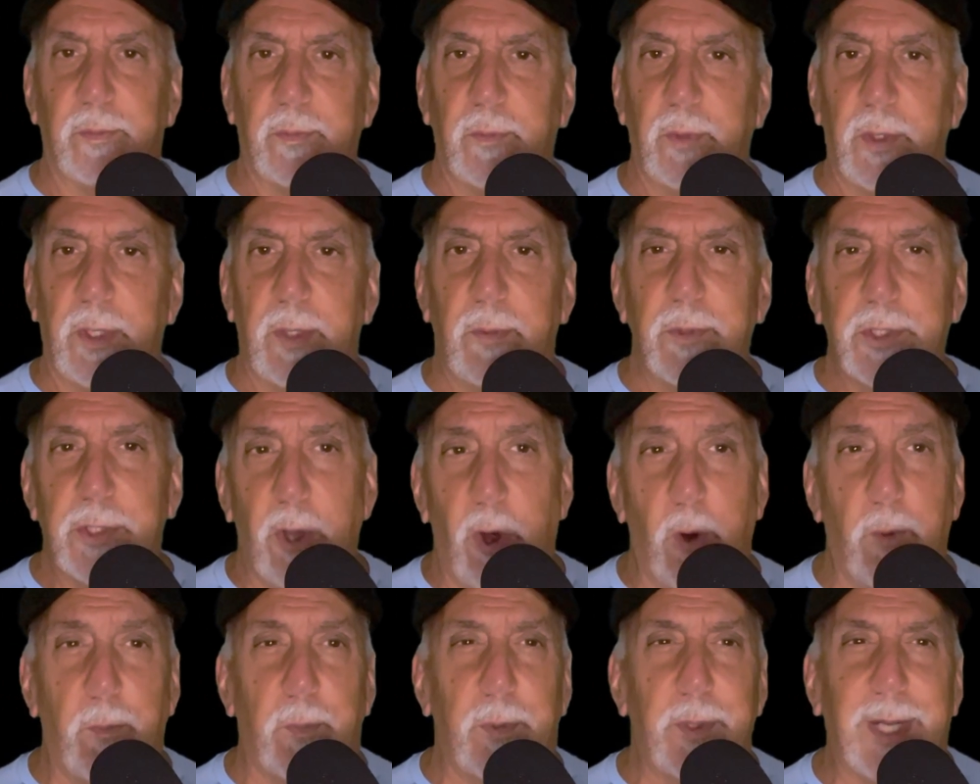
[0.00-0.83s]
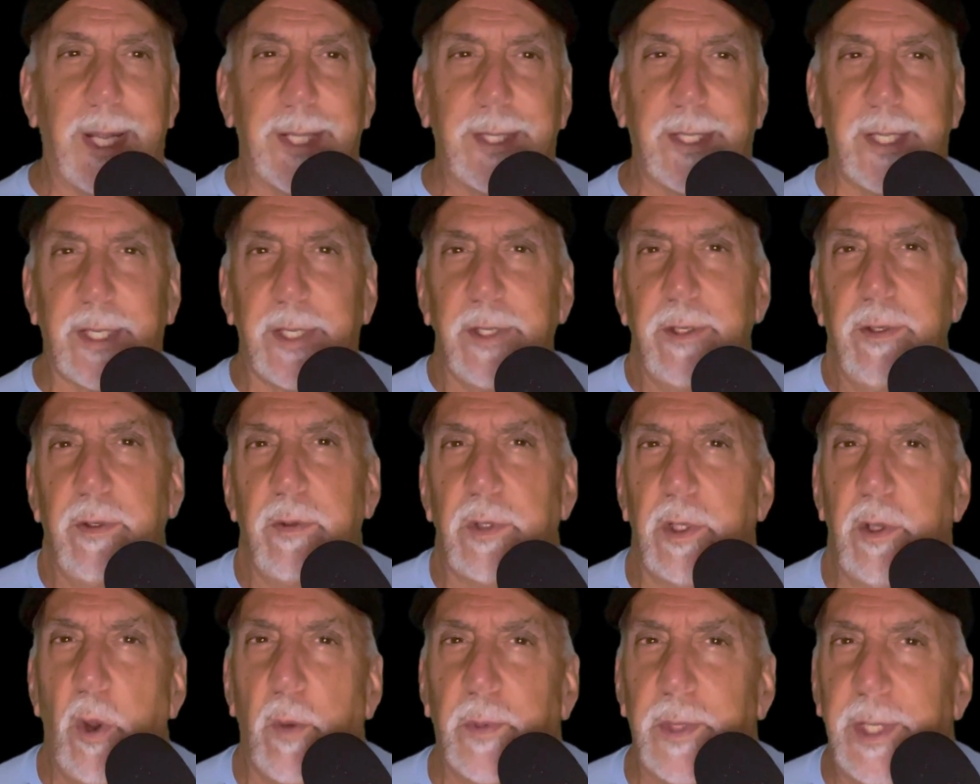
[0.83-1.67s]
When it was open, I think it
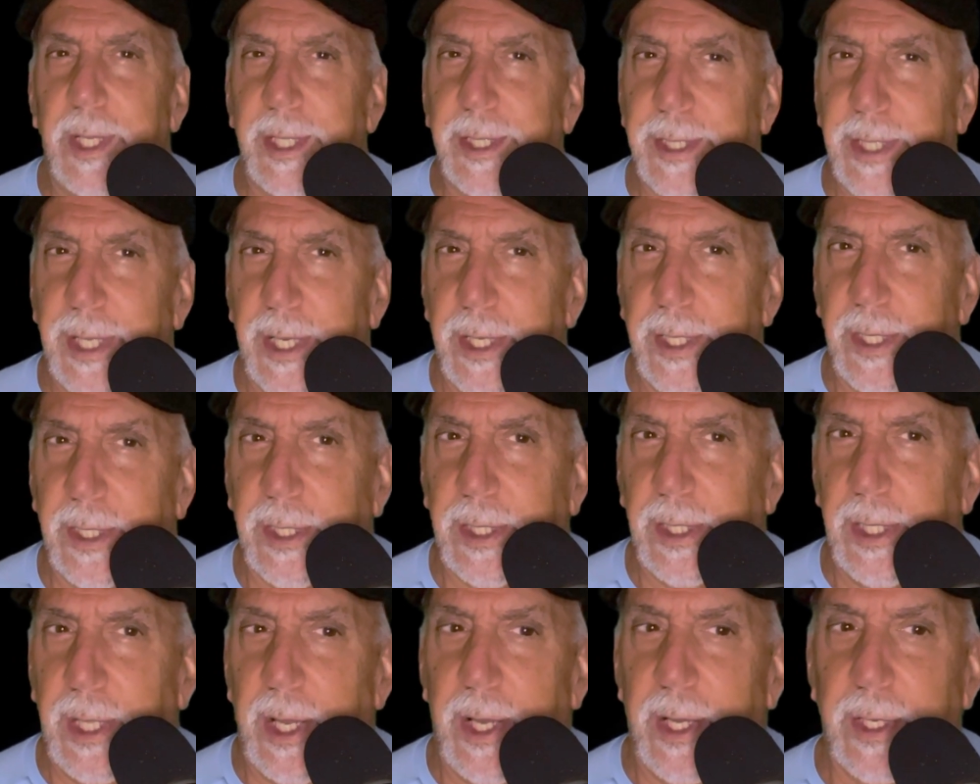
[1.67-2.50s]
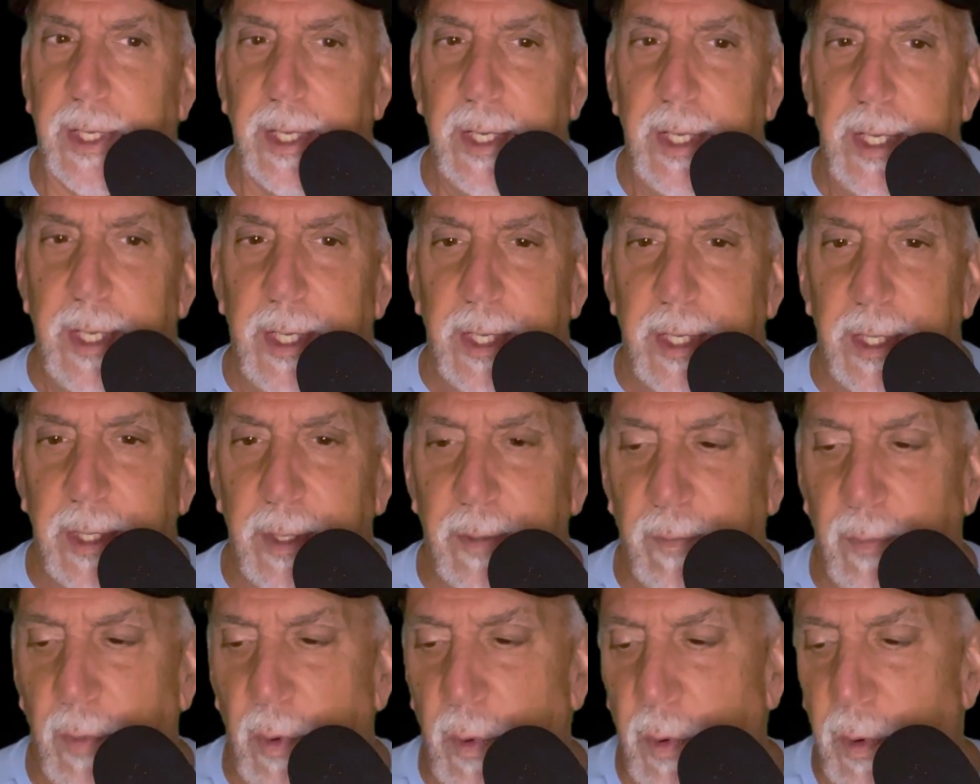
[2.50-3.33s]
usually opened at 10 o'clock in the
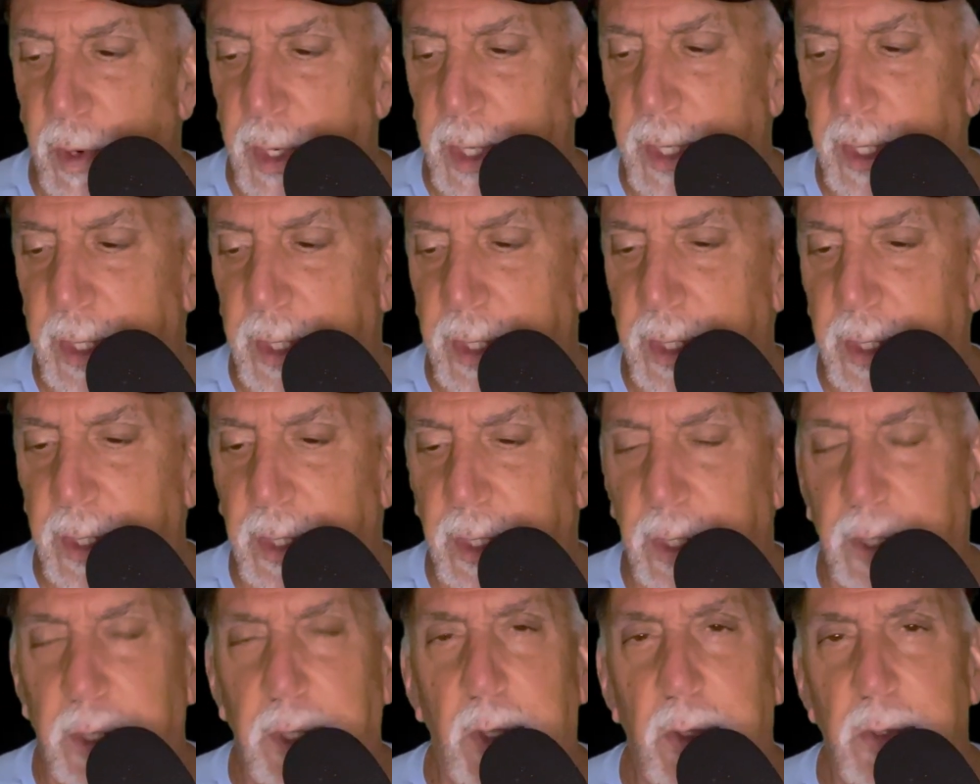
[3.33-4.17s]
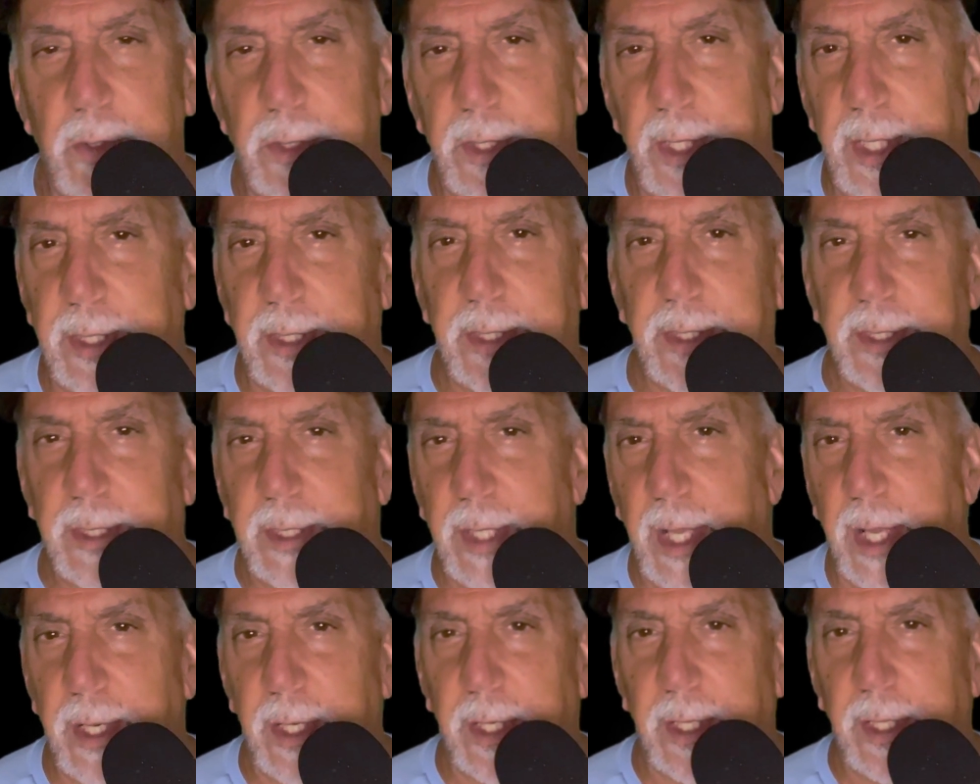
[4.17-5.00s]
morning and it closed at
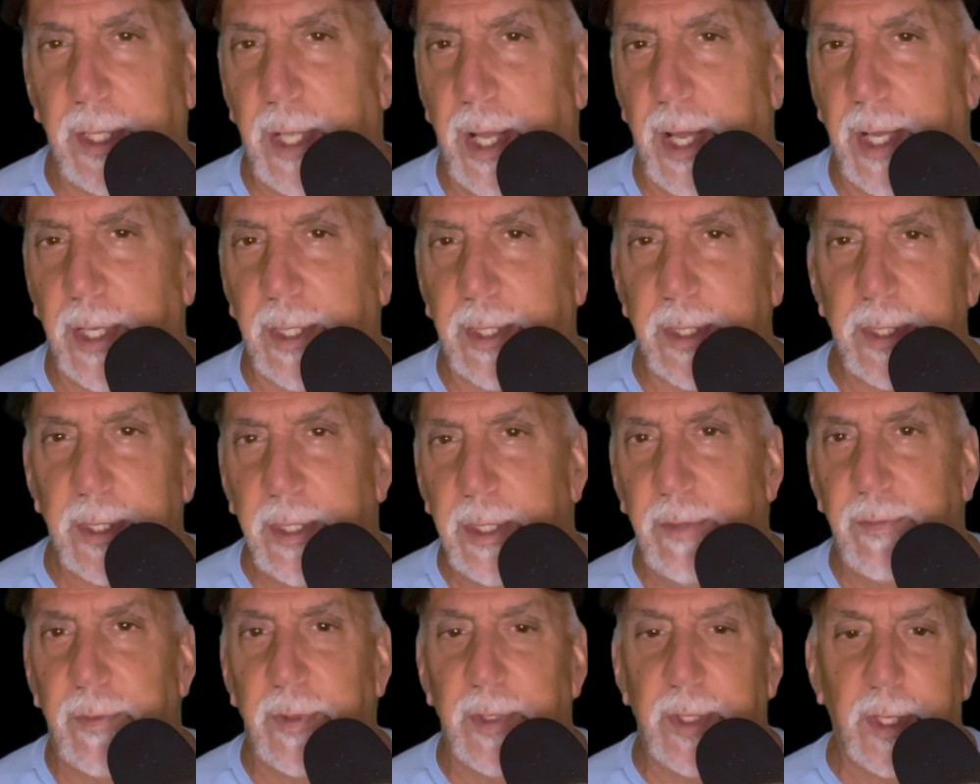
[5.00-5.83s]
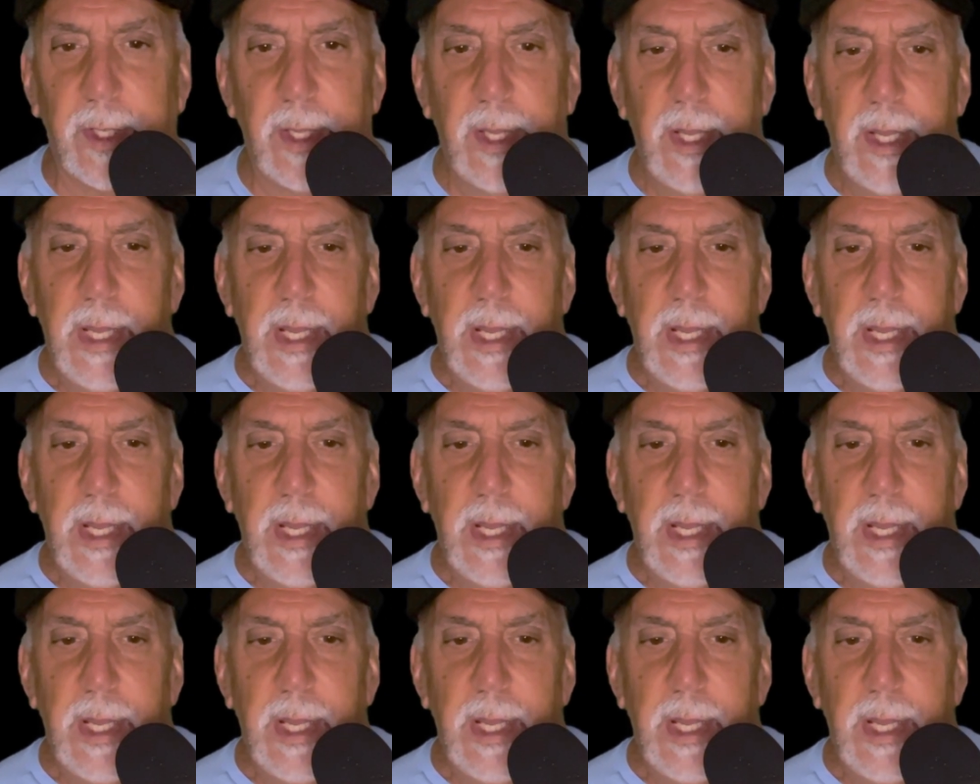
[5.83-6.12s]
10 o'clock in the evening.